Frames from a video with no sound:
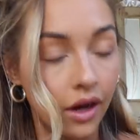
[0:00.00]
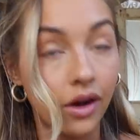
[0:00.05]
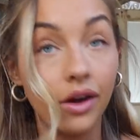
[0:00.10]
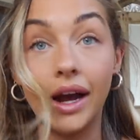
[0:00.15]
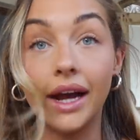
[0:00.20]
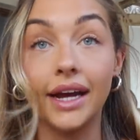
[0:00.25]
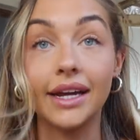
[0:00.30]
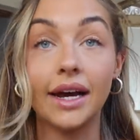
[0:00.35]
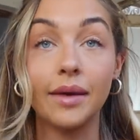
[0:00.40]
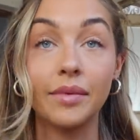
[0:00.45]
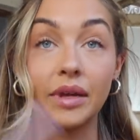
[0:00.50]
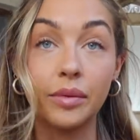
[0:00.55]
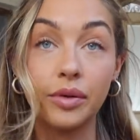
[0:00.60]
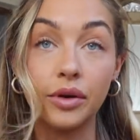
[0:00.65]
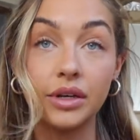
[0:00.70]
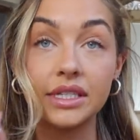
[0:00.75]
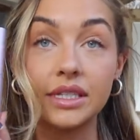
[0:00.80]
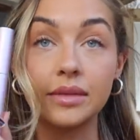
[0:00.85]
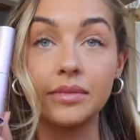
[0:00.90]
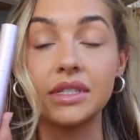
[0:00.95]
Alright, I'm gonna
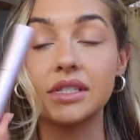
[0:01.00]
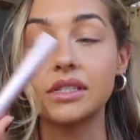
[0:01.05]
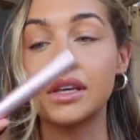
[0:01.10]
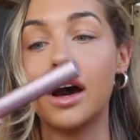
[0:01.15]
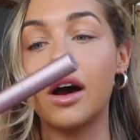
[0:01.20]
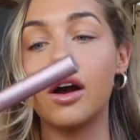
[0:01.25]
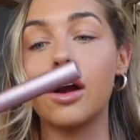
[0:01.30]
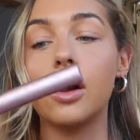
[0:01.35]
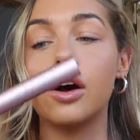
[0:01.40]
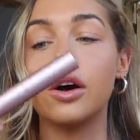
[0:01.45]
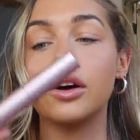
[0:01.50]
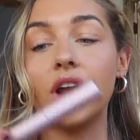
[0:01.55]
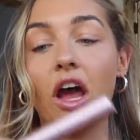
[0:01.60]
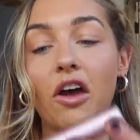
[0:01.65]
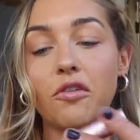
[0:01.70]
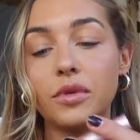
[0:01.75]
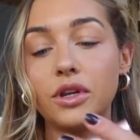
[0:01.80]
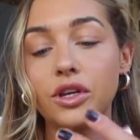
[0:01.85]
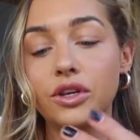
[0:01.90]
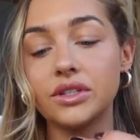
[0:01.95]
put some mascara on.
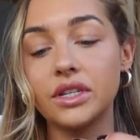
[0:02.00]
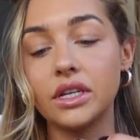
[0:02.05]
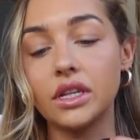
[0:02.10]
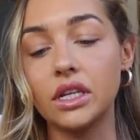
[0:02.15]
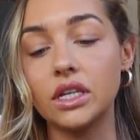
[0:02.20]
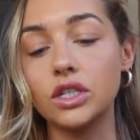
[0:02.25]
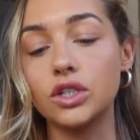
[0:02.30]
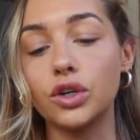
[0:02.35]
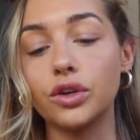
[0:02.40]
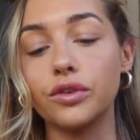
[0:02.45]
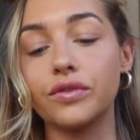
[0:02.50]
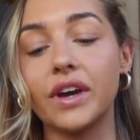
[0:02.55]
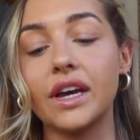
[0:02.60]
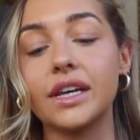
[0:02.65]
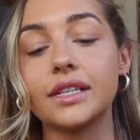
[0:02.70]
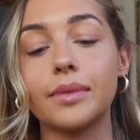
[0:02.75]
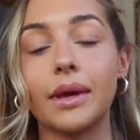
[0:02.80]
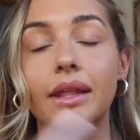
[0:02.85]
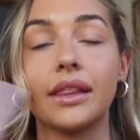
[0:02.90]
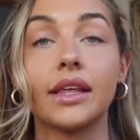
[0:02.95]
I've been using the Too
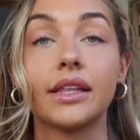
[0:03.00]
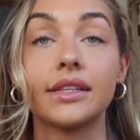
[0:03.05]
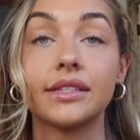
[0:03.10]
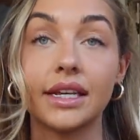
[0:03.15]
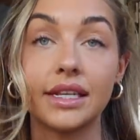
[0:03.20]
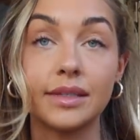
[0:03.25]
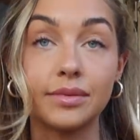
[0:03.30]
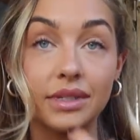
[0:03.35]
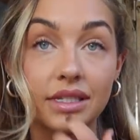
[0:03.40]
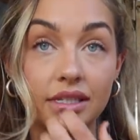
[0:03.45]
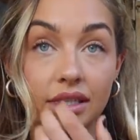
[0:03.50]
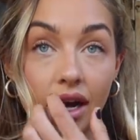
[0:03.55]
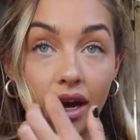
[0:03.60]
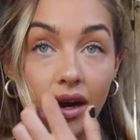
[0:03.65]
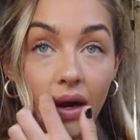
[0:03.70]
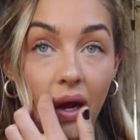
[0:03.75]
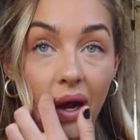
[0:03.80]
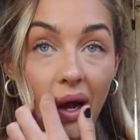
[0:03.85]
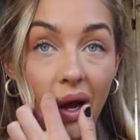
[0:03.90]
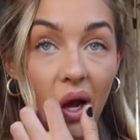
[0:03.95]
Faced Better Than Sex
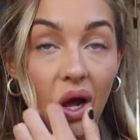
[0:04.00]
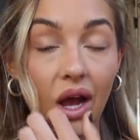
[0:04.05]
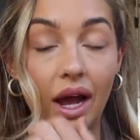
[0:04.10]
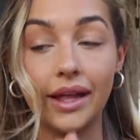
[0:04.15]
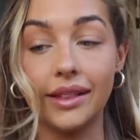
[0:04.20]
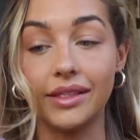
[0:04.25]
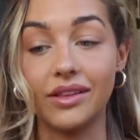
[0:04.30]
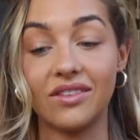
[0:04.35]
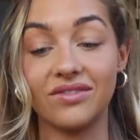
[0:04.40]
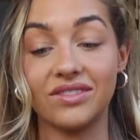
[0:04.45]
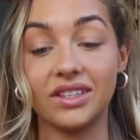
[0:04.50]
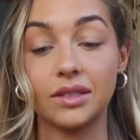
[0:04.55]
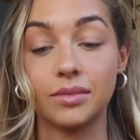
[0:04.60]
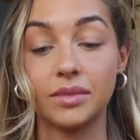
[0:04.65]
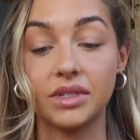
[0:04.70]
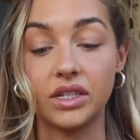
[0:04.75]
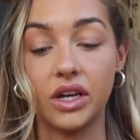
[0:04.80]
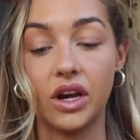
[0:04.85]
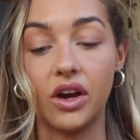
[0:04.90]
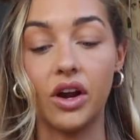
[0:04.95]
mascara. I love this
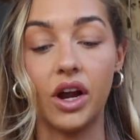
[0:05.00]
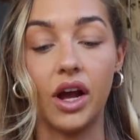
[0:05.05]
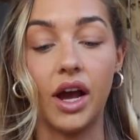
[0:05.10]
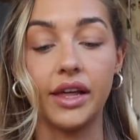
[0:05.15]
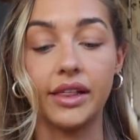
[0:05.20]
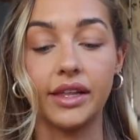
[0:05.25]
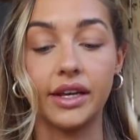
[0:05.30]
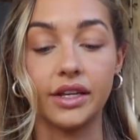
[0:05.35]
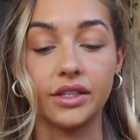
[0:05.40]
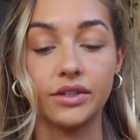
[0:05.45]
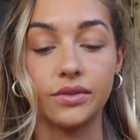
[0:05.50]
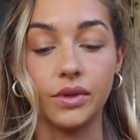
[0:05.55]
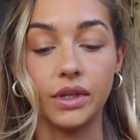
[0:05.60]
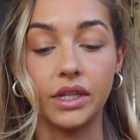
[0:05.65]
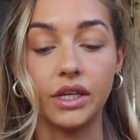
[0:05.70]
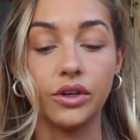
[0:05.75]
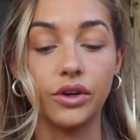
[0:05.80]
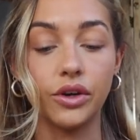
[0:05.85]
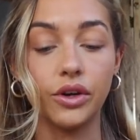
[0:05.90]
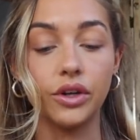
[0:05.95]
mascara. I think it's
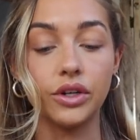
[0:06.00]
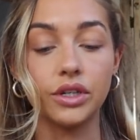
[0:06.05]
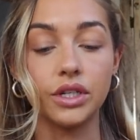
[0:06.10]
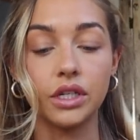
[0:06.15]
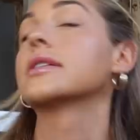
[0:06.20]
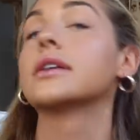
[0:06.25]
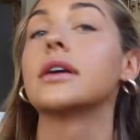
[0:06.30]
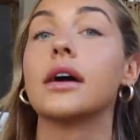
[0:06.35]
really good.